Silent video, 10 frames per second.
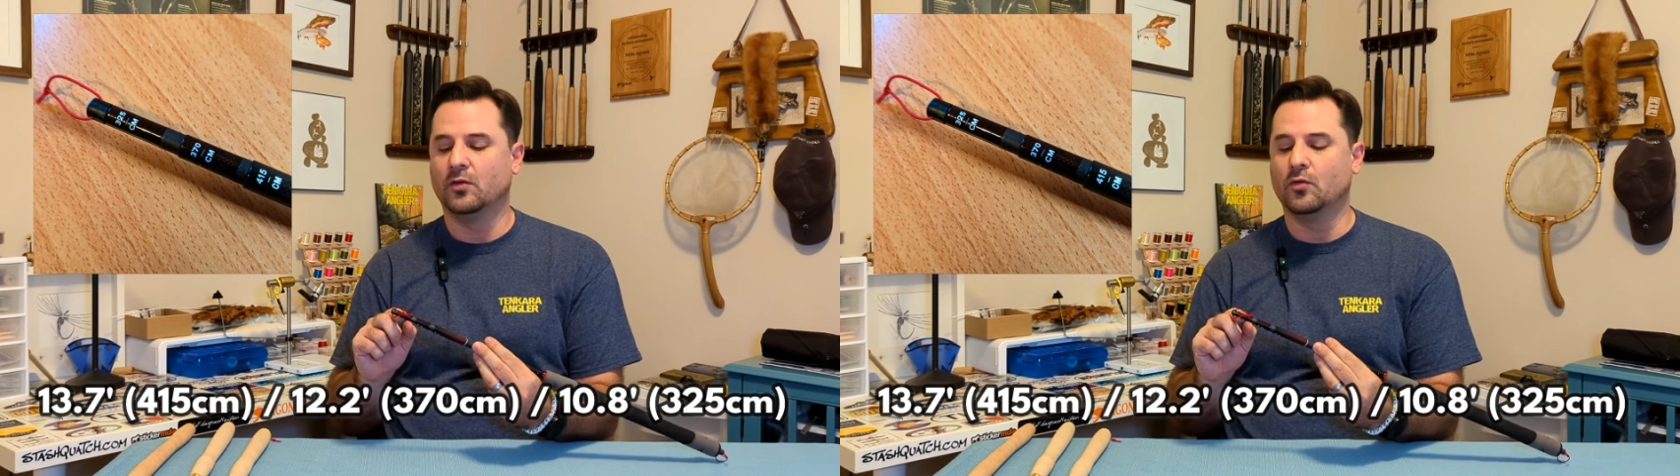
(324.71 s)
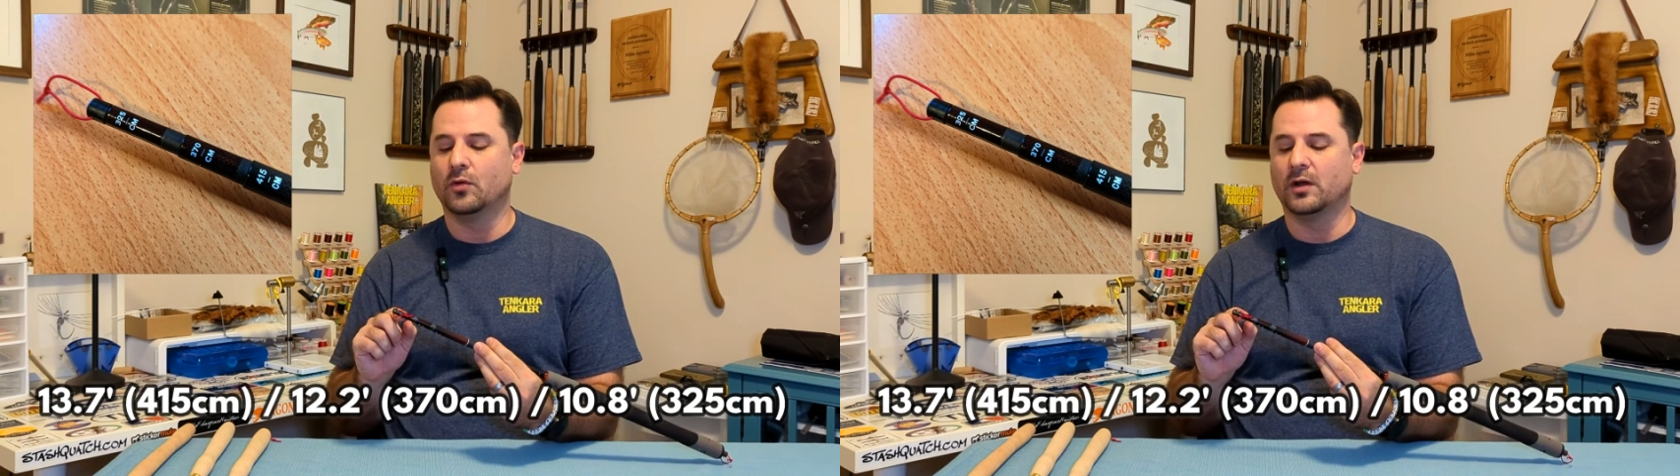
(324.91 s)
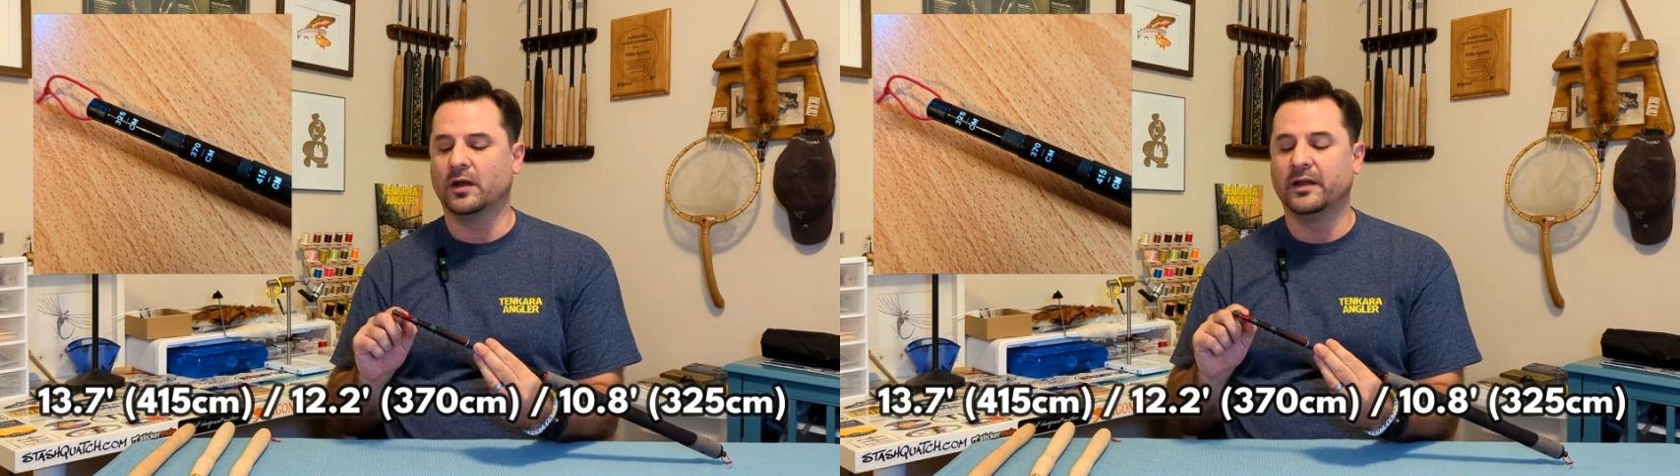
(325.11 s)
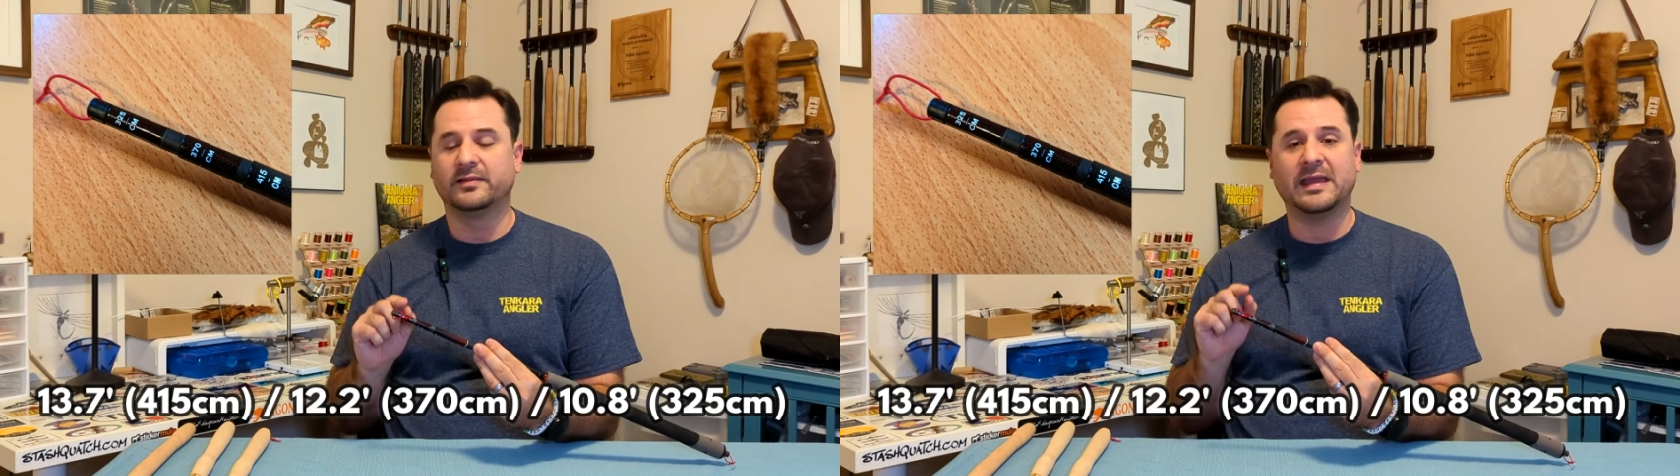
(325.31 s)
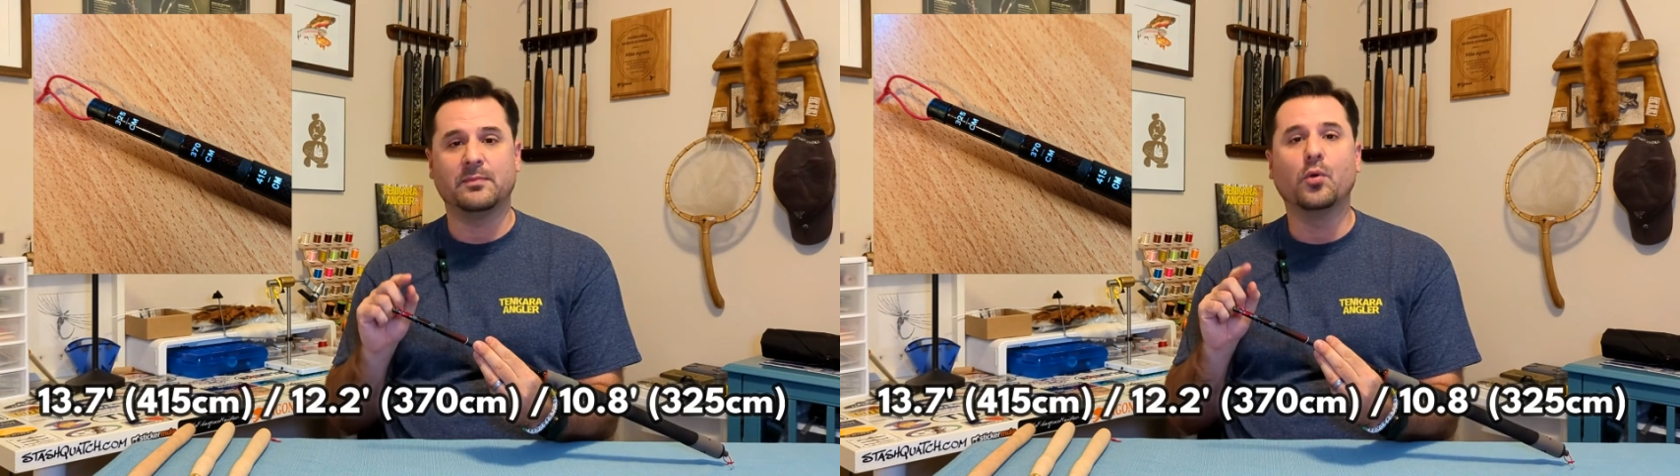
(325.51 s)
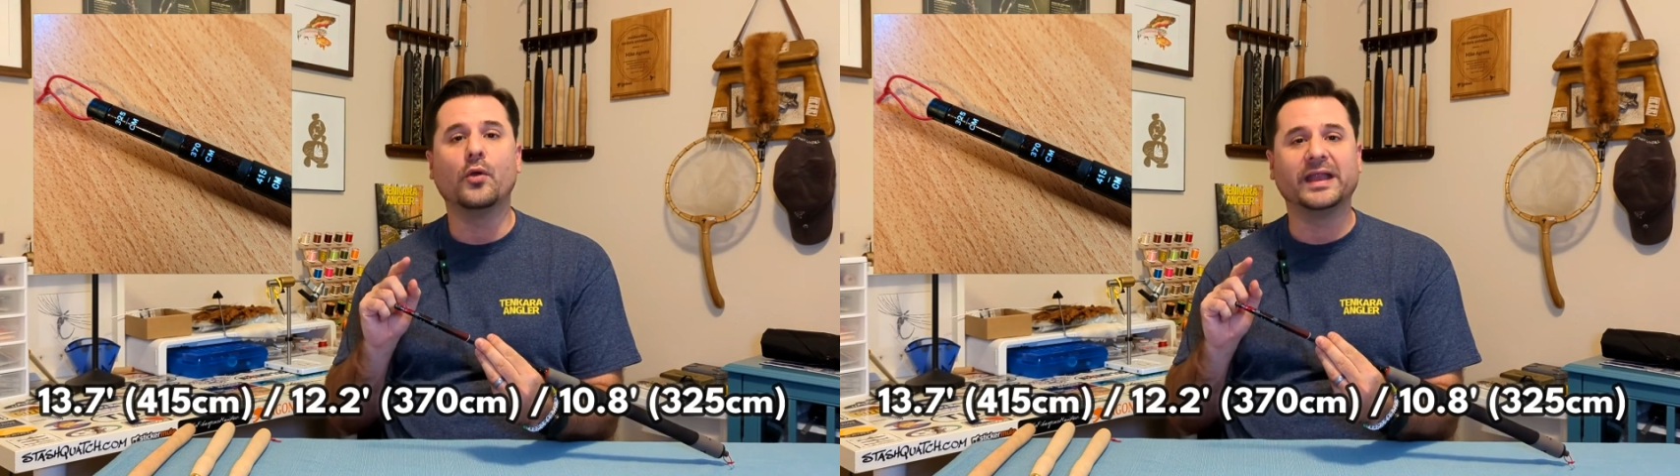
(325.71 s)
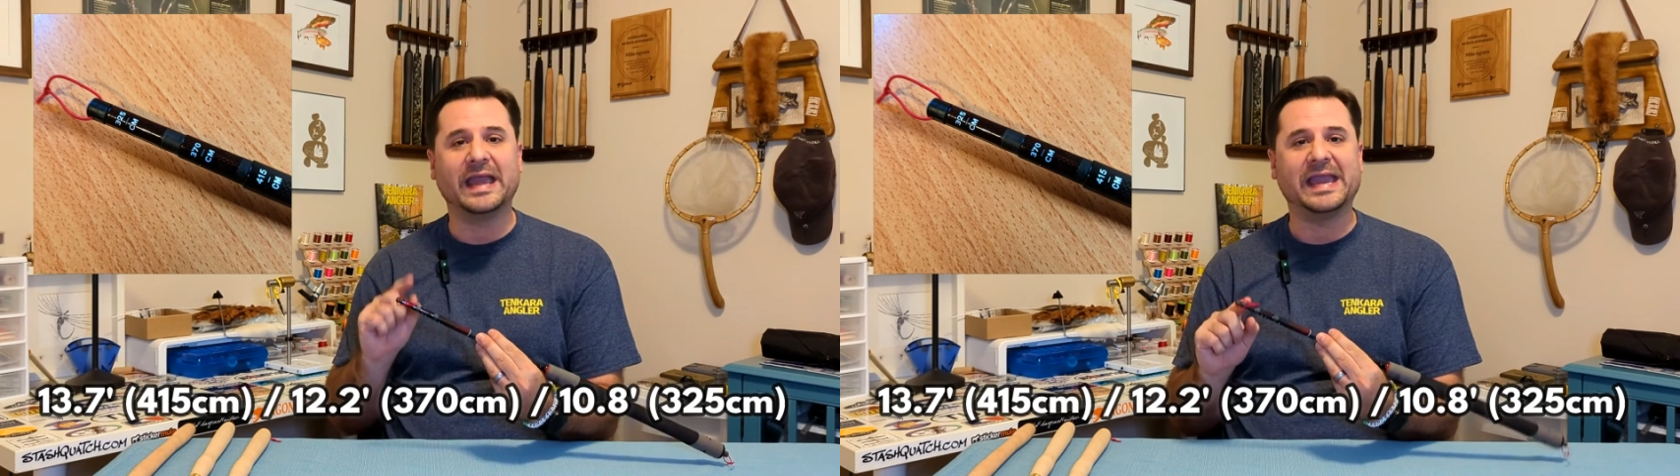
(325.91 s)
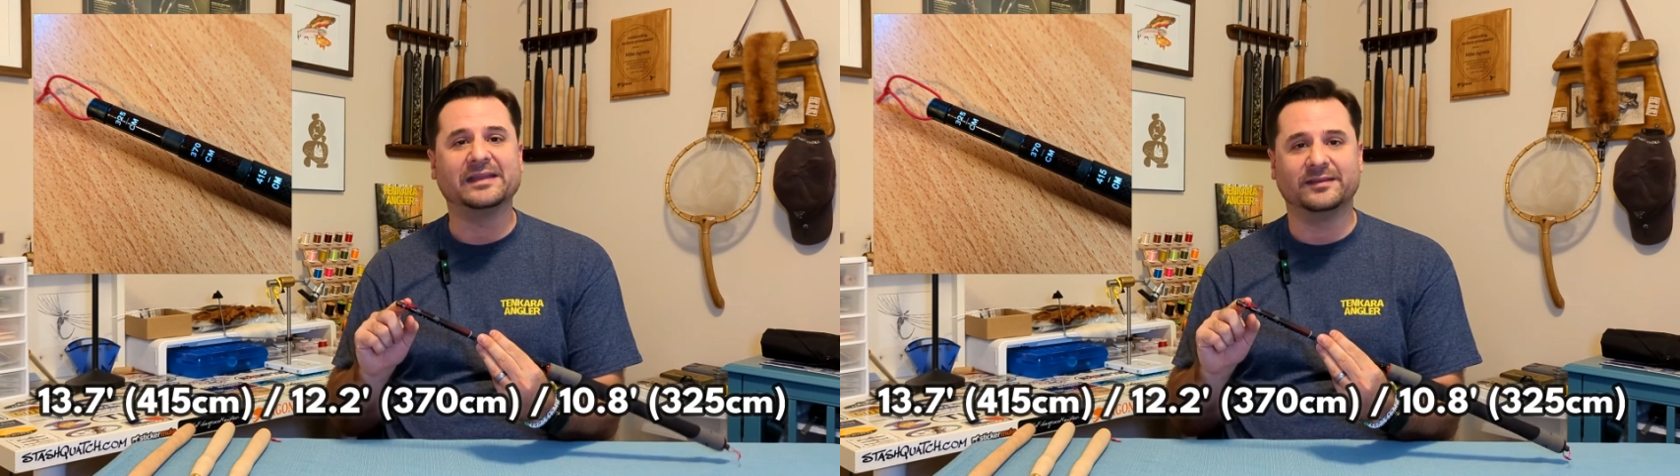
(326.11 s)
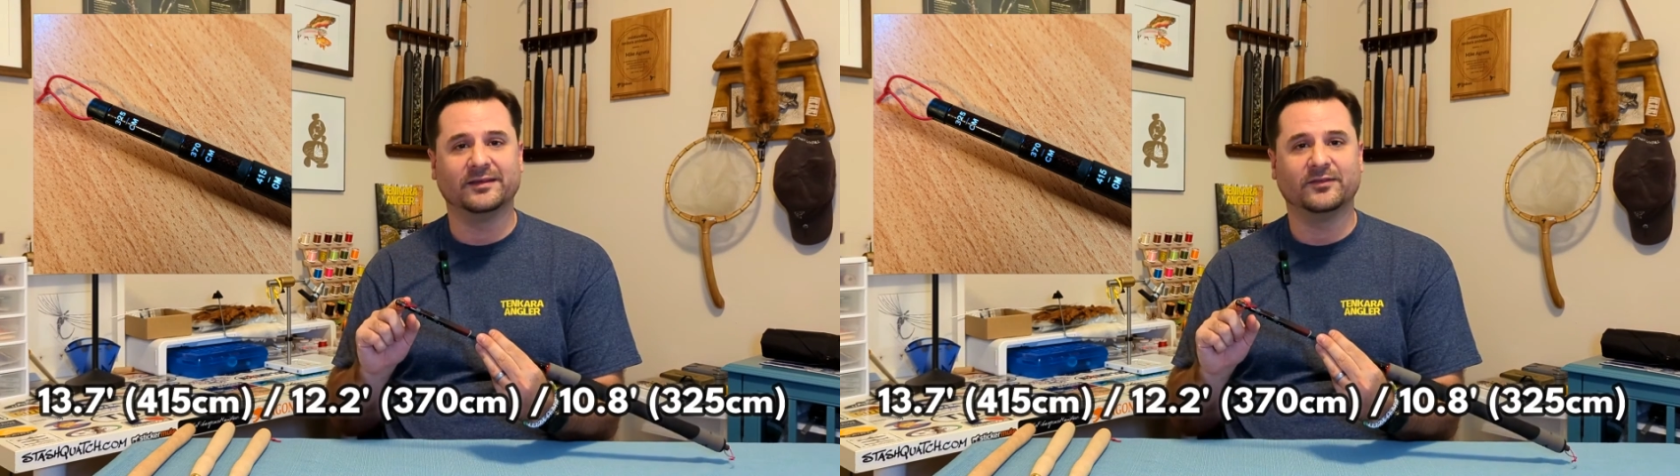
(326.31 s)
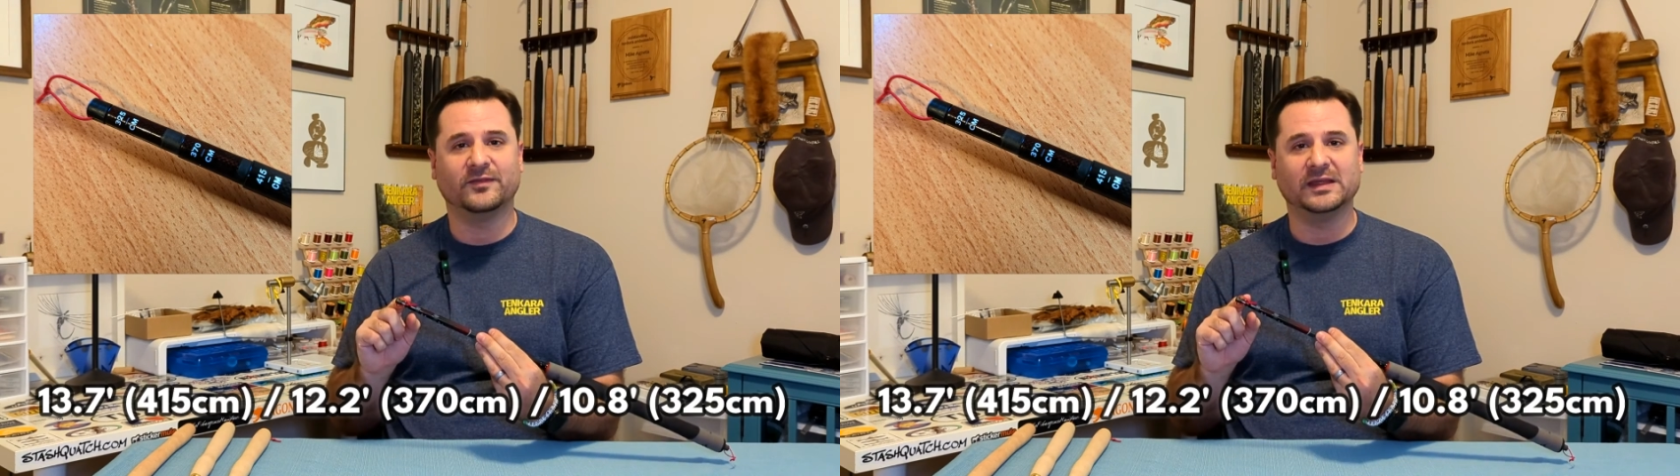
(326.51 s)
or 10.8
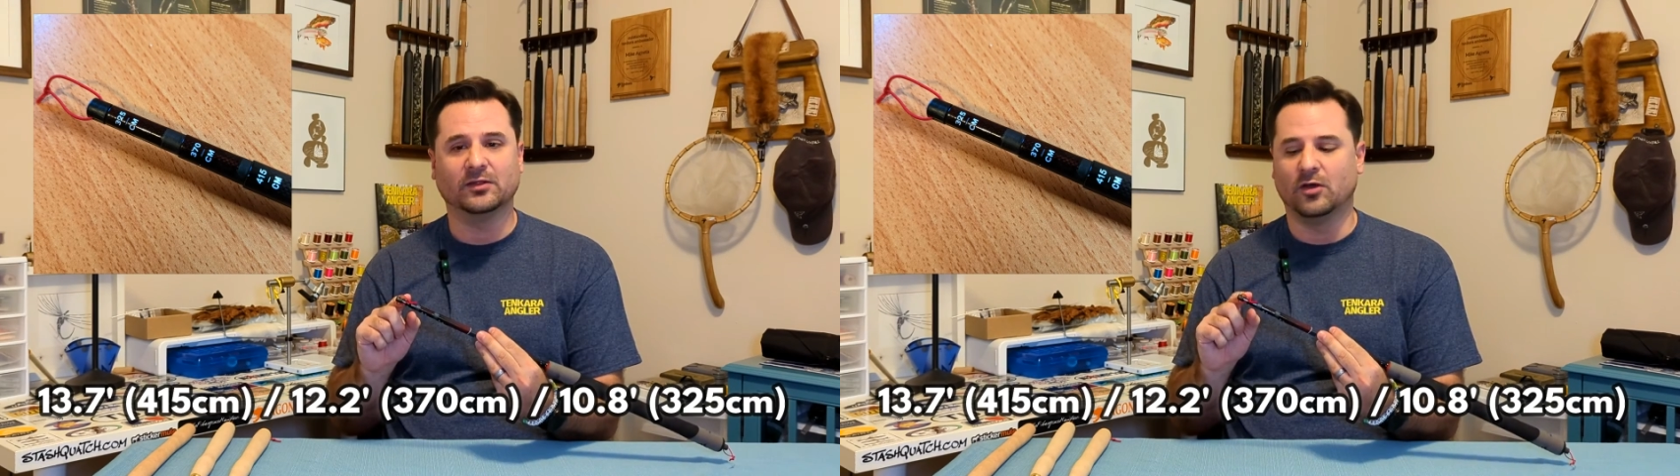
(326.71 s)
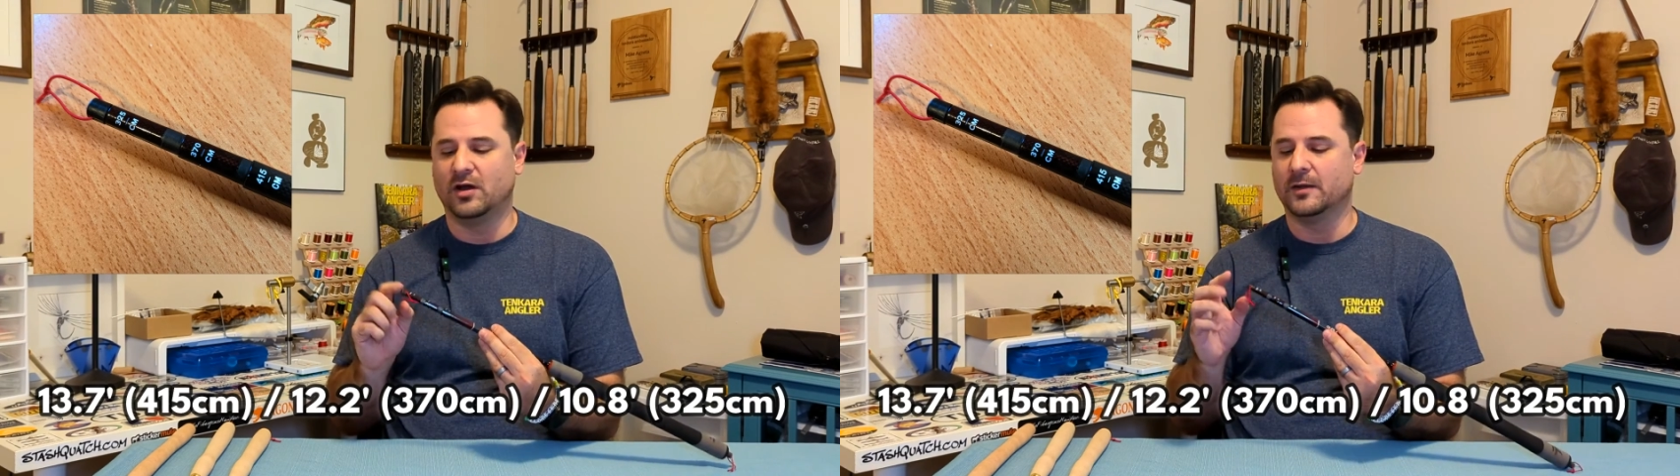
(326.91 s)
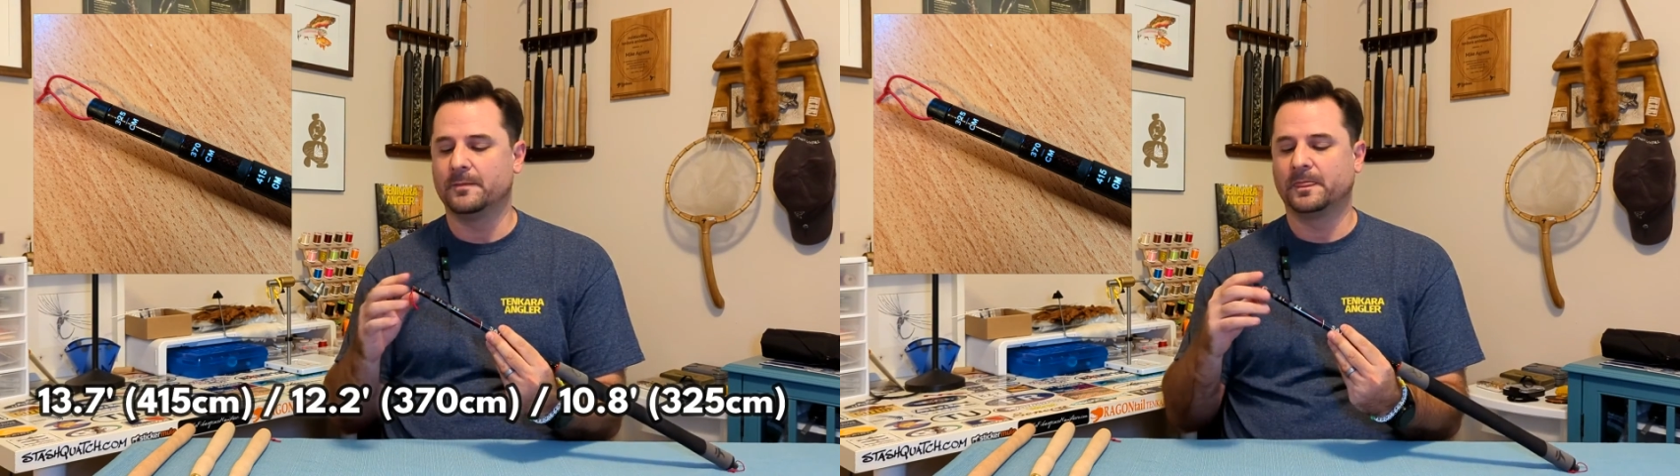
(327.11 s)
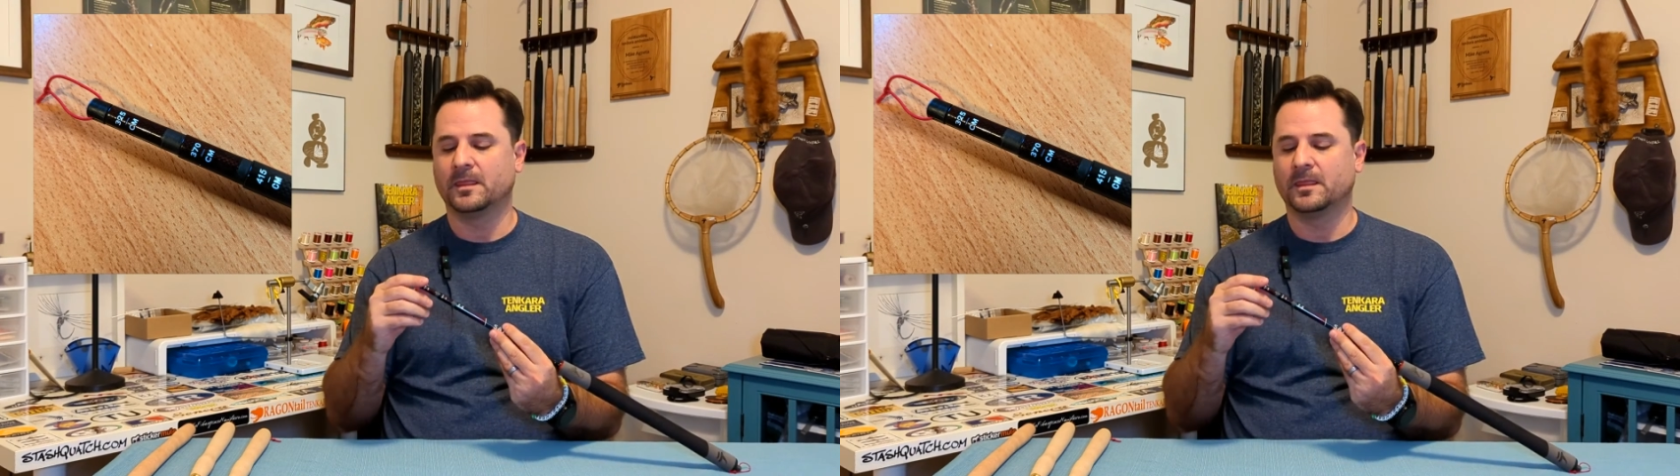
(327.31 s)
feet long.